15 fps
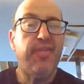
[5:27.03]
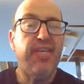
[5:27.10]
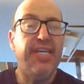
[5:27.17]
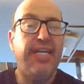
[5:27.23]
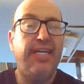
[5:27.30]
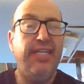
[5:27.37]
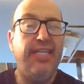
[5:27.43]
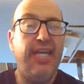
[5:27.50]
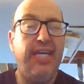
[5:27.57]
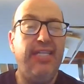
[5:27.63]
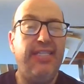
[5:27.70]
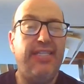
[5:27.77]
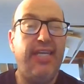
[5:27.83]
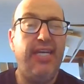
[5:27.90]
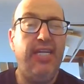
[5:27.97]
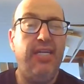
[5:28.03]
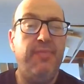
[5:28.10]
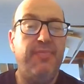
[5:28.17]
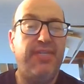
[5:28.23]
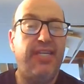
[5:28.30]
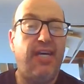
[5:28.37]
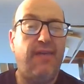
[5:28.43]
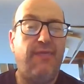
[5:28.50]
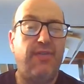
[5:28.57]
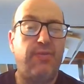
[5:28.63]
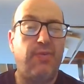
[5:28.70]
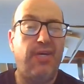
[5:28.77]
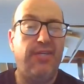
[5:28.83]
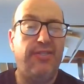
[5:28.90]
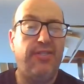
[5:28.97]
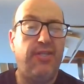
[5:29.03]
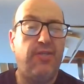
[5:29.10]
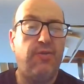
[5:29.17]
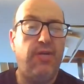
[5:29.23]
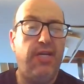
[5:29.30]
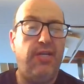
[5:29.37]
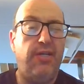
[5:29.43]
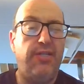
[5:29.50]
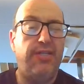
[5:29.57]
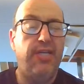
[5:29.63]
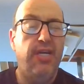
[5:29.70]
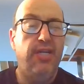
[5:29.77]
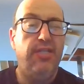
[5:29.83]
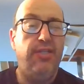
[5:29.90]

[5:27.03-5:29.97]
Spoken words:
It contains Satan himself as well as the traitors,